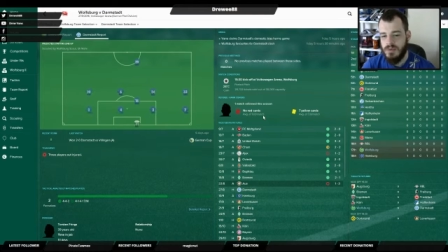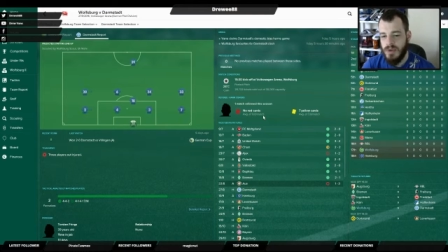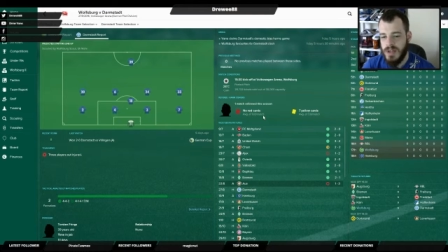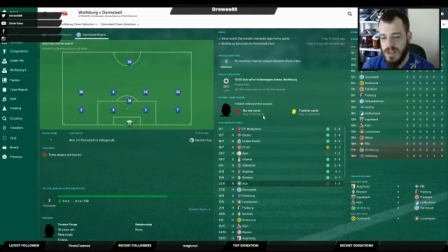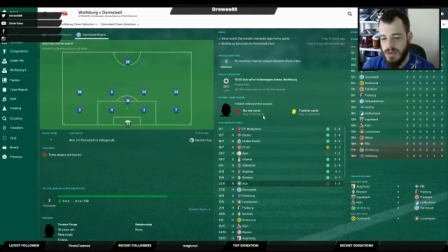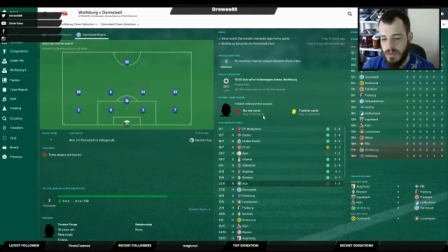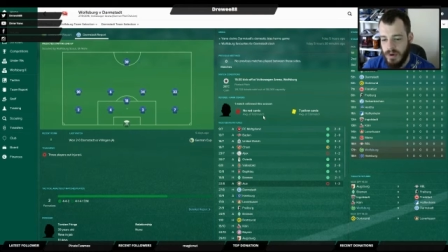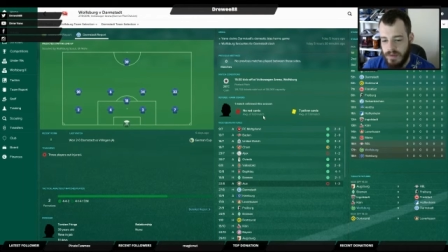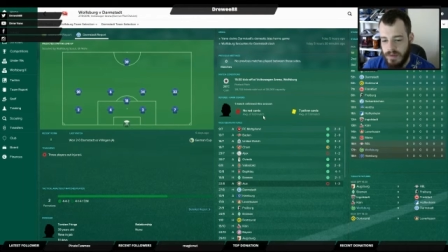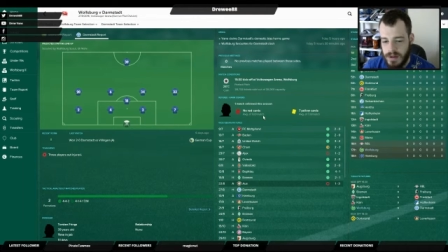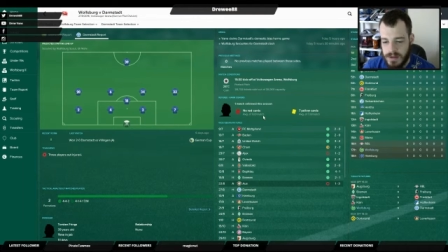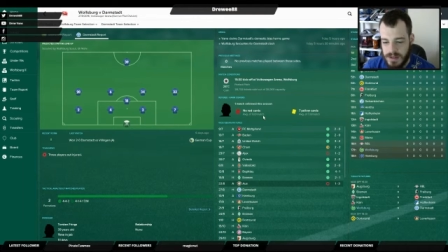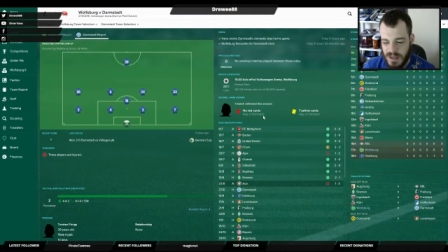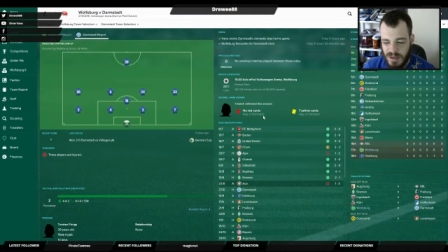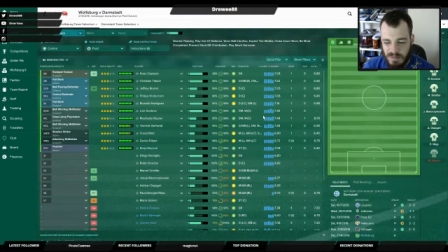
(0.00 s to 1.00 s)
get one of the
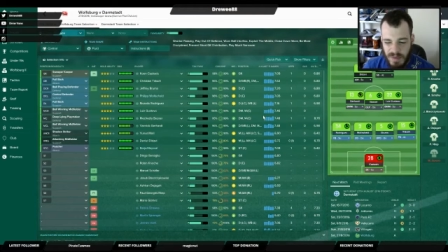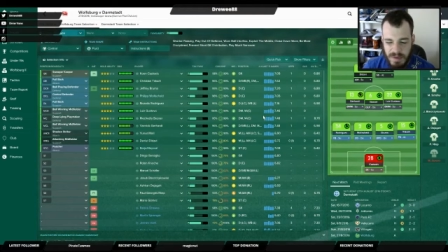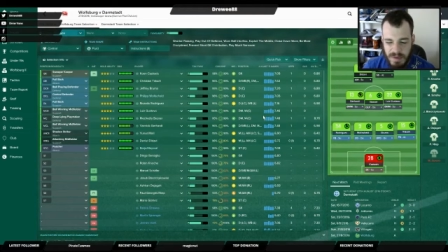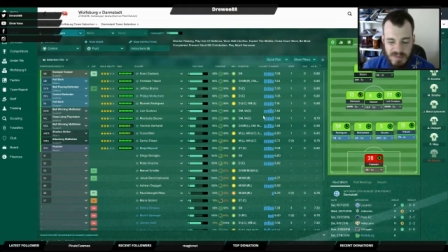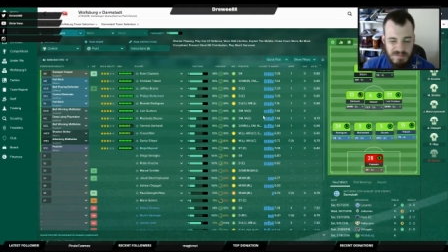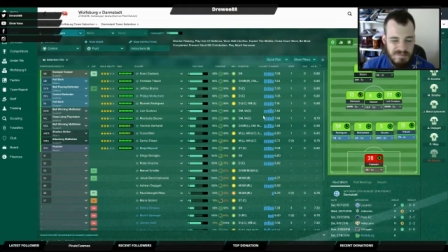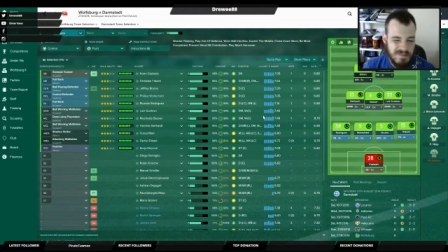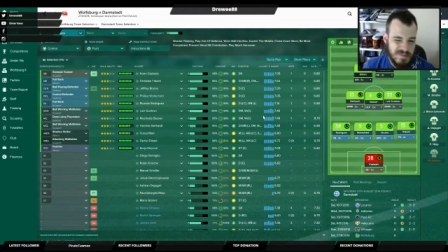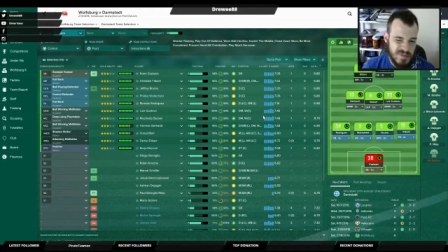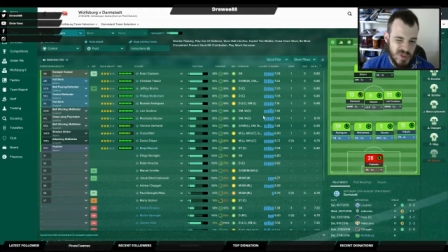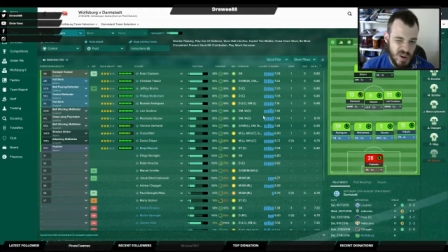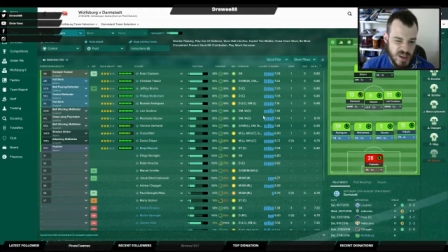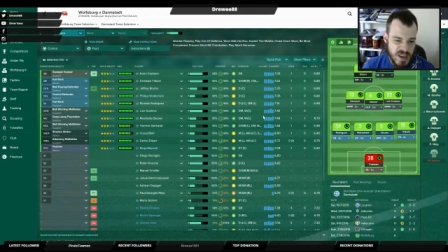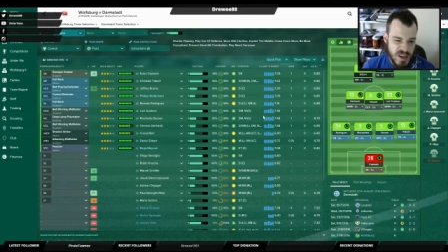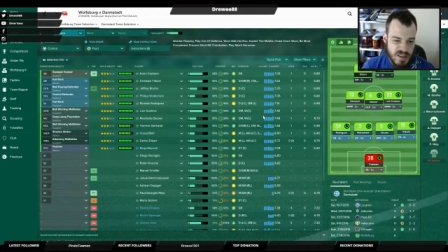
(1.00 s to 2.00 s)
maybe try
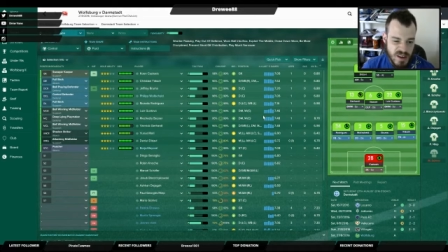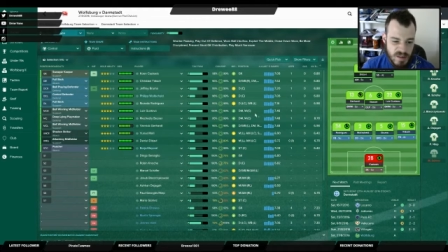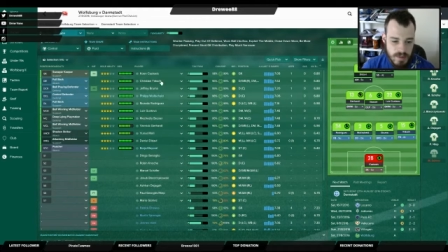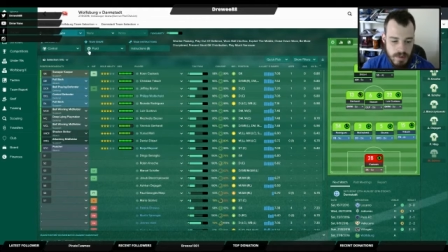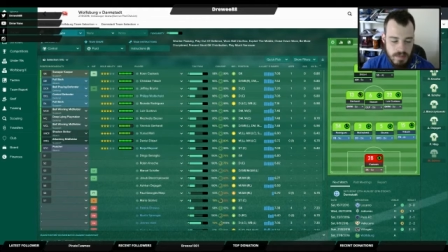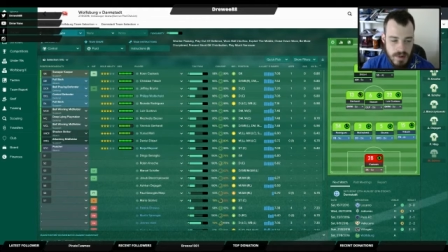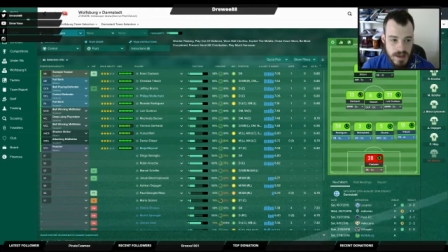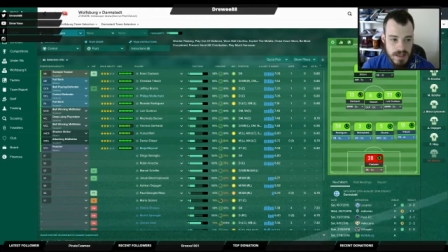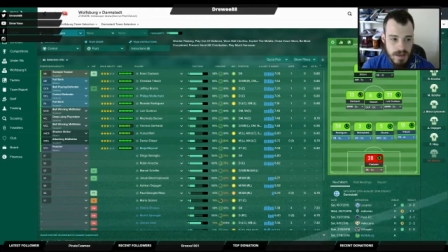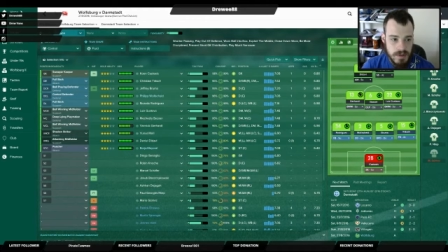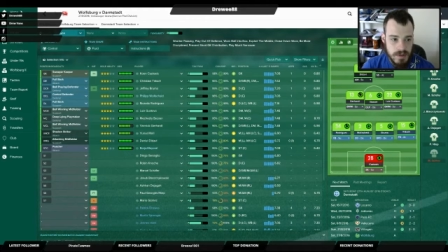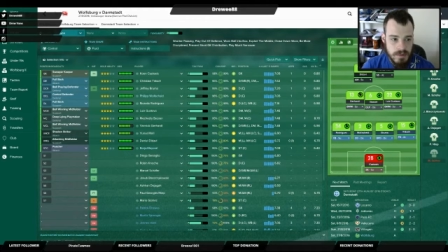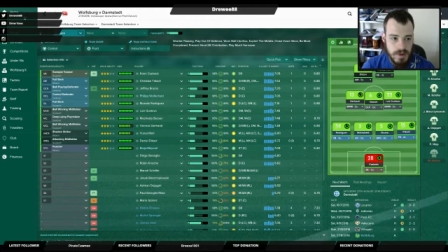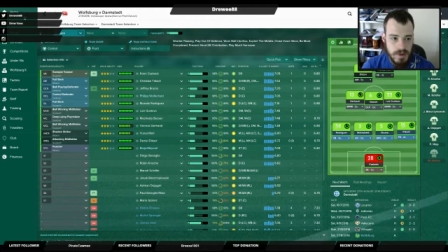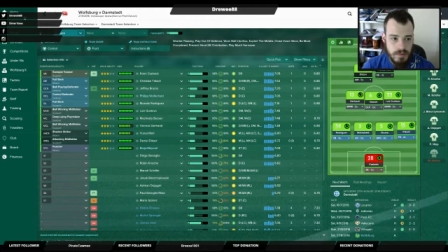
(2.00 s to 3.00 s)
and nick a couple of players. How
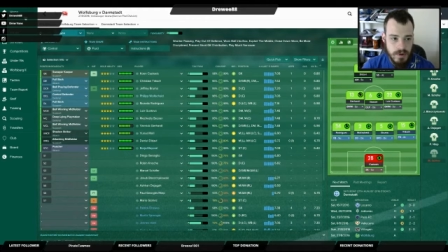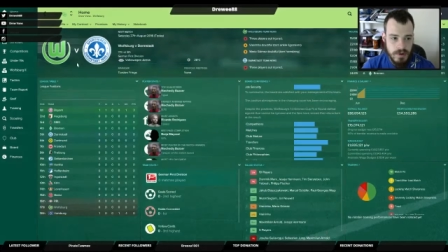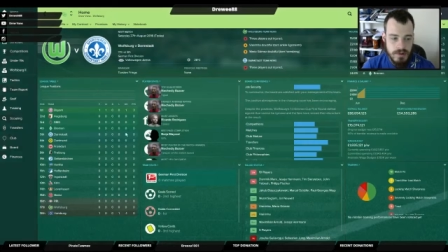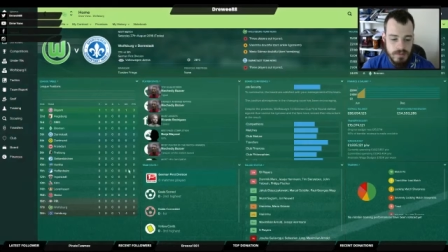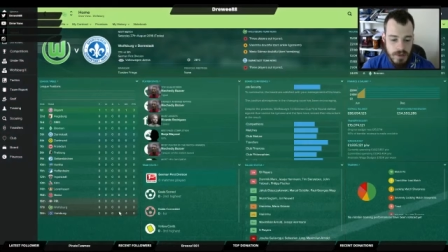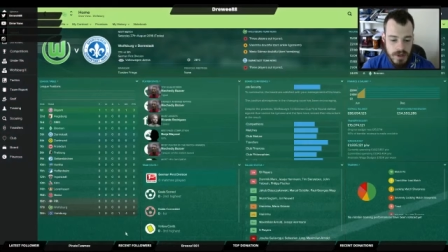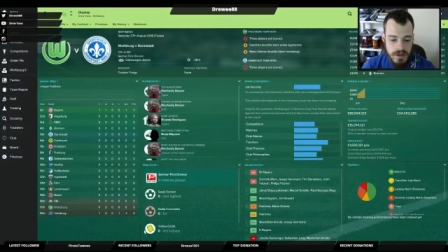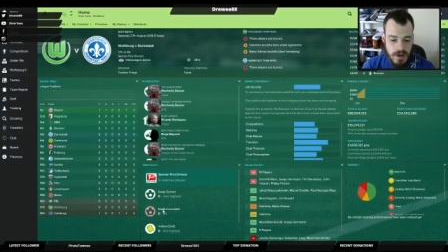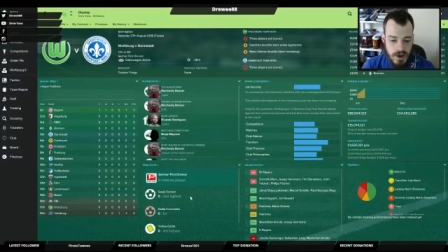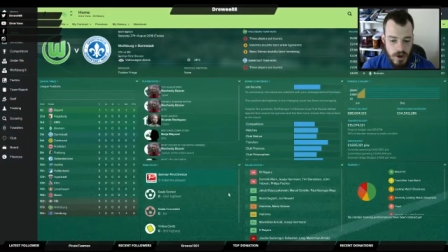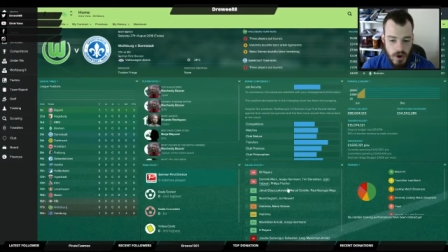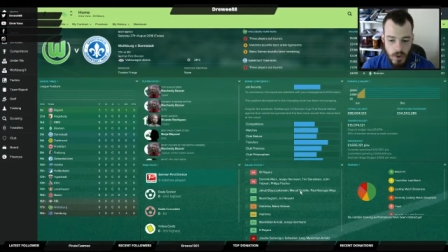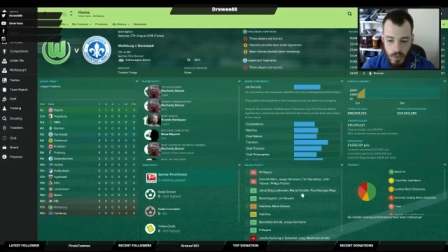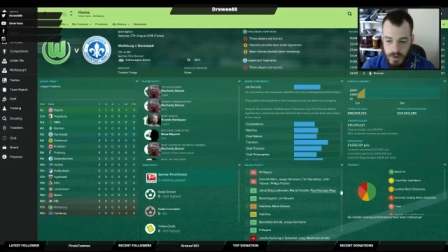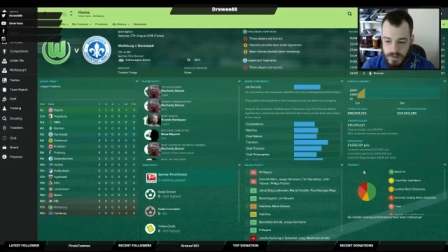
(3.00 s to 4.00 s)
much money have we got to spend?
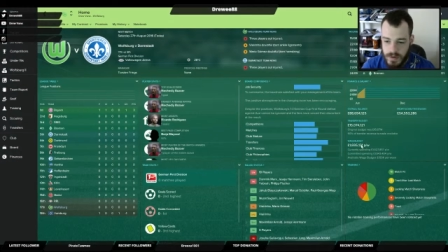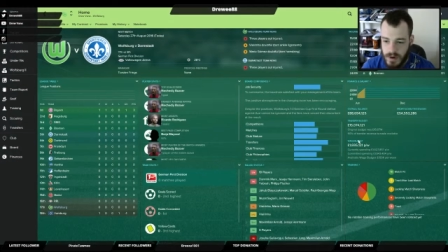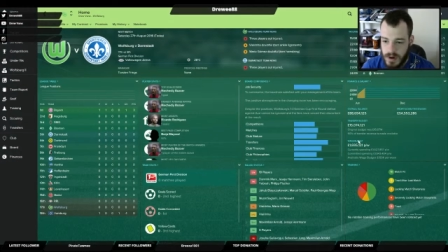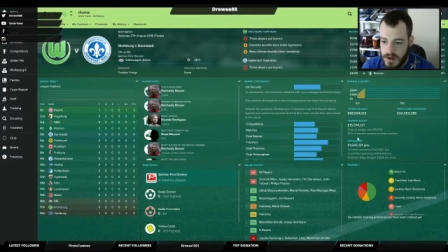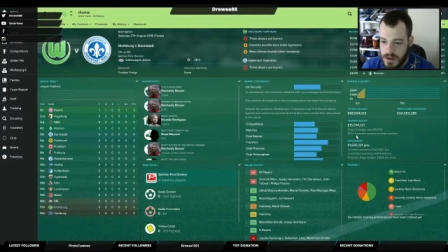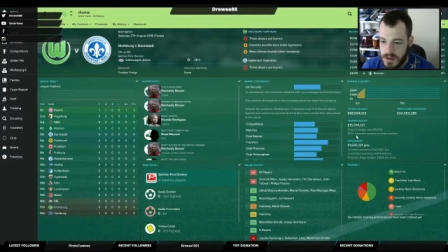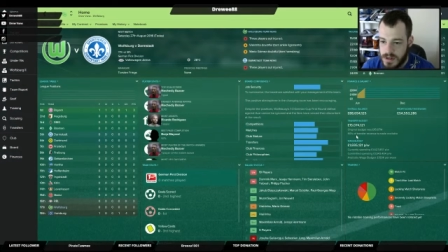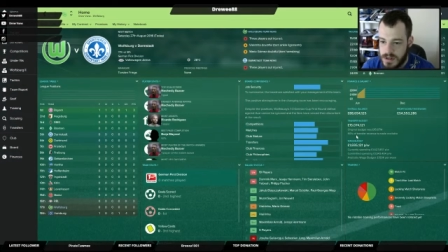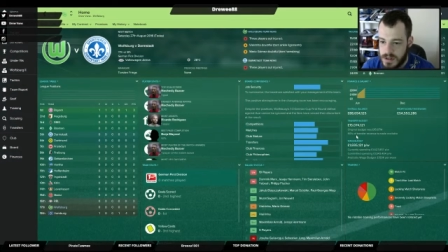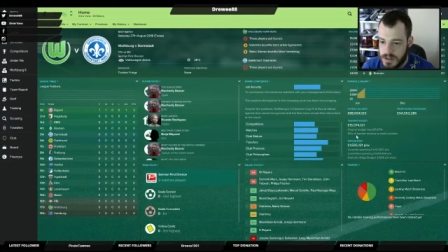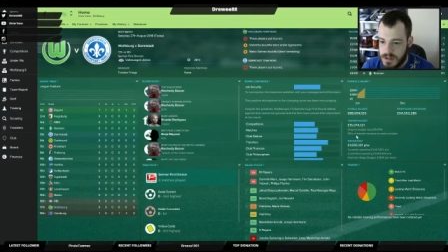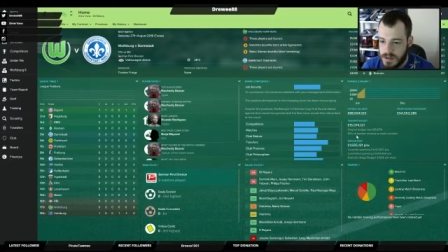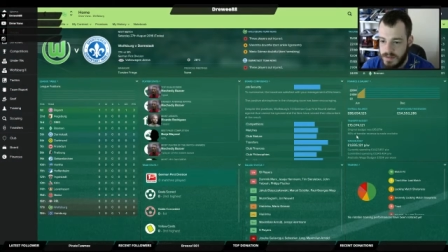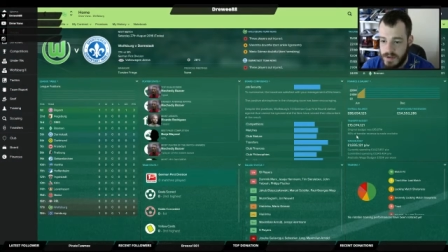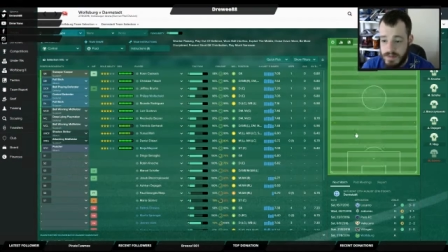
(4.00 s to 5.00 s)
We've got
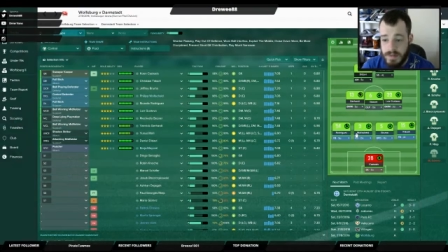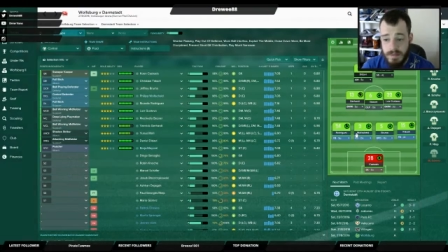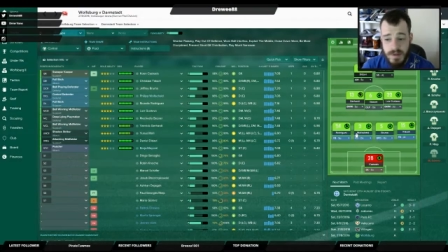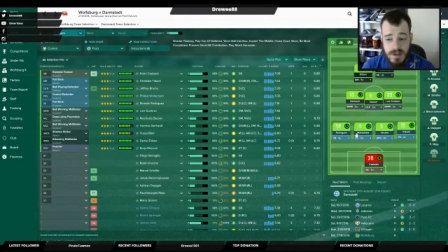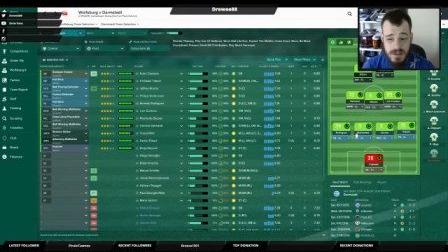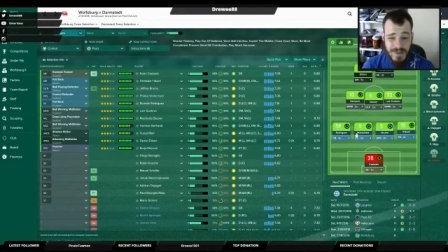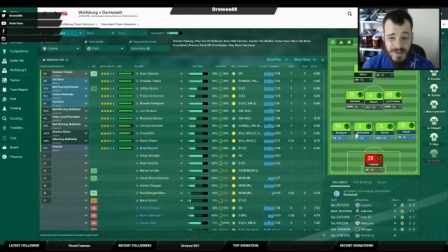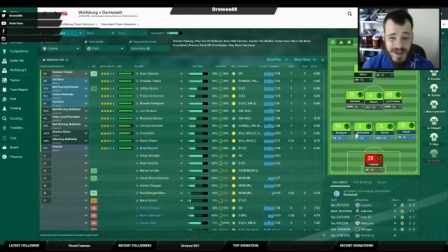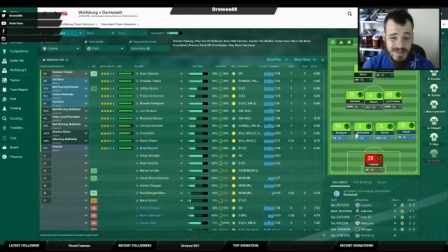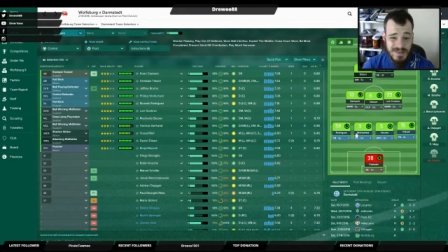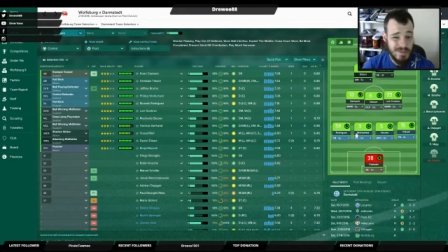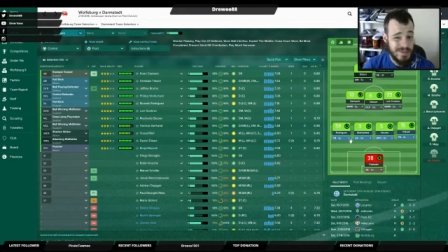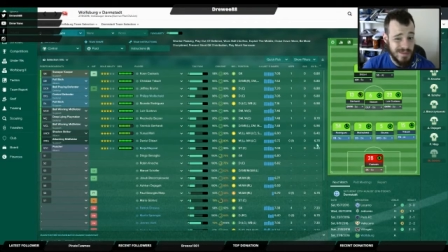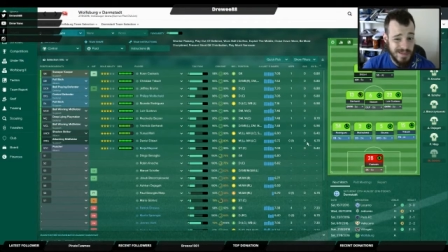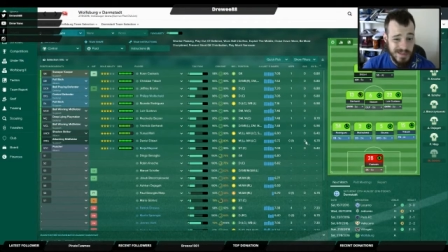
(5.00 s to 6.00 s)
15 minutes spend.
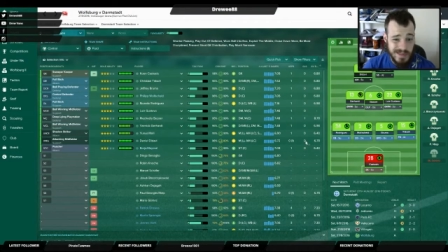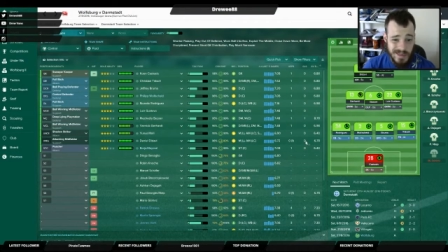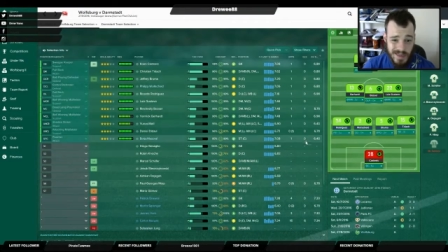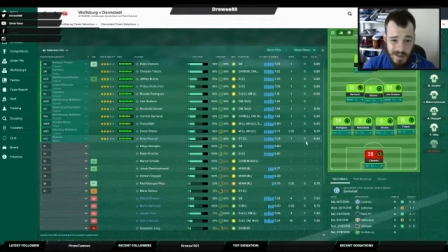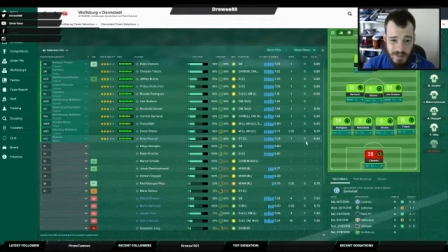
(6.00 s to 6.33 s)
Ooh, not that